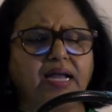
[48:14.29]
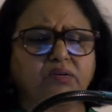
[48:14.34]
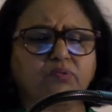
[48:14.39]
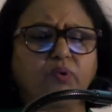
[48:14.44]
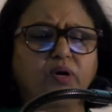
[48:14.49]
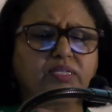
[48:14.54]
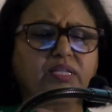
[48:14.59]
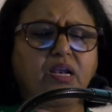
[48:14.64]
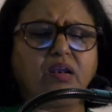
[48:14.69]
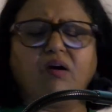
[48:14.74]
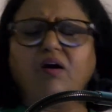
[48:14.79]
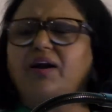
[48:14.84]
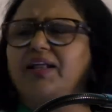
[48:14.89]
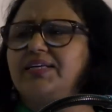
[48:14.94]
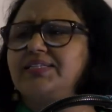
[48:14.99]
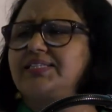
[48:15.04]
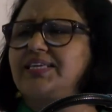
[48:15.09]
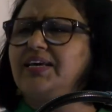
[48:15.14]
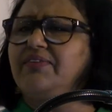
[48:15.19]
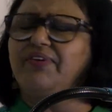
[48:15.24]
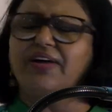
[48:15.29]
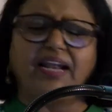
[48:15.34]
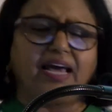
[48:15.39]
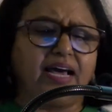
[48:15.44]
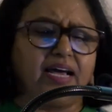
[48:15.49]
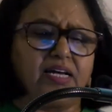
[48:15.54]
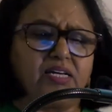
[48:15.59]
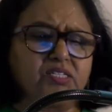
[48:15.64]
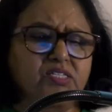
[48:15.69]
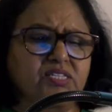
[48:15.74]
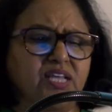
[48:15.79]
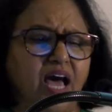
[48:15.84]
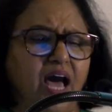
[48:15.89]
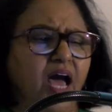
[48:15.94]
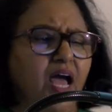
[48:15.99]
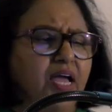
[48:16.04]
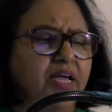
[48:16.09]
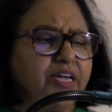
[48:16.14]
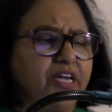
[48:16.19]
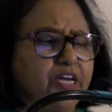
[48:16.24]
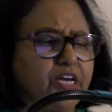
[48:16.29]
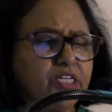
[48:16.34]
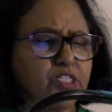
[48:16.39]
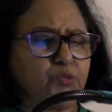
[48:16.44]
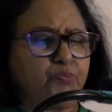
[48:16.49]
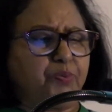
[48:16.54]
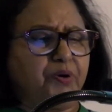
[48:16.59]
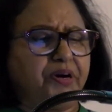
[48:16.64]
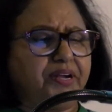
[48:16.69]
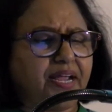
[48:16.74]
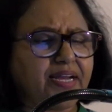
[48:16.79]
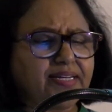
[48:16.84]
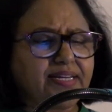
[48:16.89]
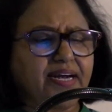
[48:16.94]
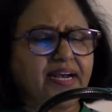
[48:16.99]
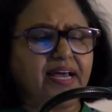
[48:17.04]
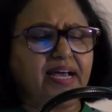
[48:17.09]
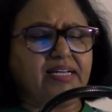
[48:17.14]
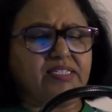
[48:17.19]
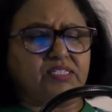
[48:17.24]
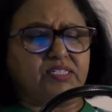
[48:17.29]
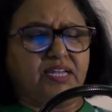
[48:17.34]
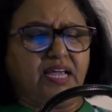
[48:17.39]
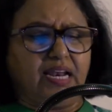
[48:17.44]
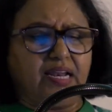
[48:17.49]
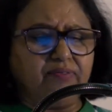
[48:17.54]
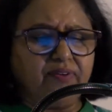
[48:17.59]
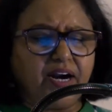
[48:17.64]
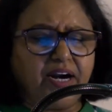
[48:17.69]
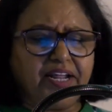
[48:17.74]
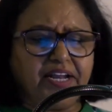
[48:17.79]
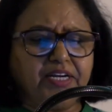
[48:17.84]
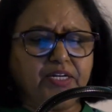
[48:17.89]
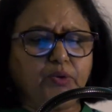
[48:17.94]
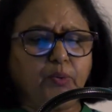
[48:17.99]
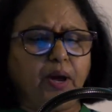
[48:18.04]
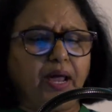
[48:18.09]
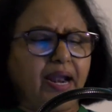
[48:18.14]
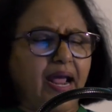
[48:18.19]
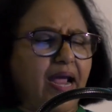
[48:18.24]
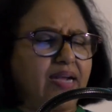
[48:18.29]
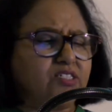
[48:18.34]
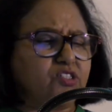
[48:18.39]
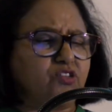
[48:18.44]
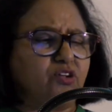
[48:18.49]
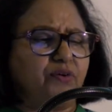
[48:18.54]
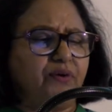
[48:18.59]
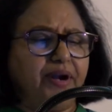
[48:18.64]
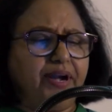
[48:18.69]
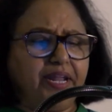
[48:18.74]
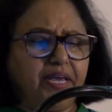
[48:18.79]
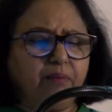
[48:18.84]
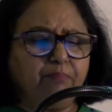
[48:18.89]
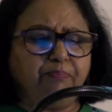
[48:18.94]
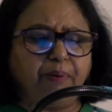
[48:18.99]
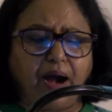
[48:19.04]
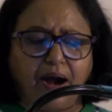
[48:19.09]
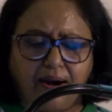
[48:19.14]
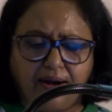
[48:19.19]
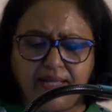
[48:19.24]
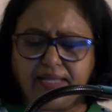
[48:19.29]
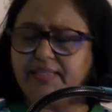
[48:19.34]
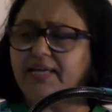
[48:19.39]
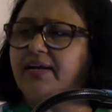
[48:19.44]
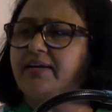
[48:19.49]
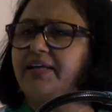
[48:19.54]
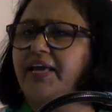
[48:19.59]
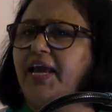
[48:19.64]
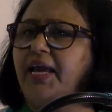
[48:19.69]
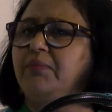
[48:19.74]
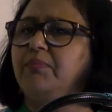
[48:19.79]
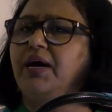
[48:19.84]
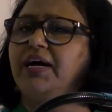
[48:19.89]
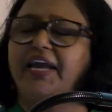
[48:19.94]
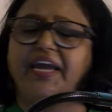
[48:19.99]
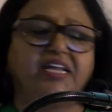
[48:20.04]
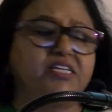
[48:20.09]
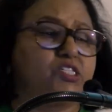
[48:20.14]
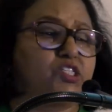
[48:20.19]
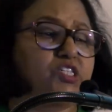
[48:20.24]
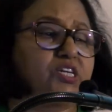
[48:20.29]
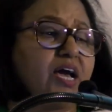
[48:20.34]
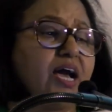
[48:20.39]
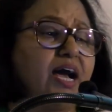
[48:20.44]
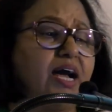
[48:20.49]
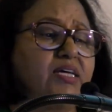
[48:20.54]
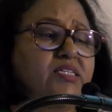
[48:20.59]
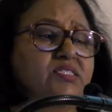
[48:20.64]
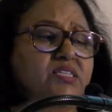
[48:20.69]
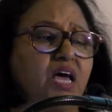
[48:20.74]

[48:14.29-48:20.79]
What the Lord has given us, uh, He has protected us, delivered into our hands the raiding party that came against us.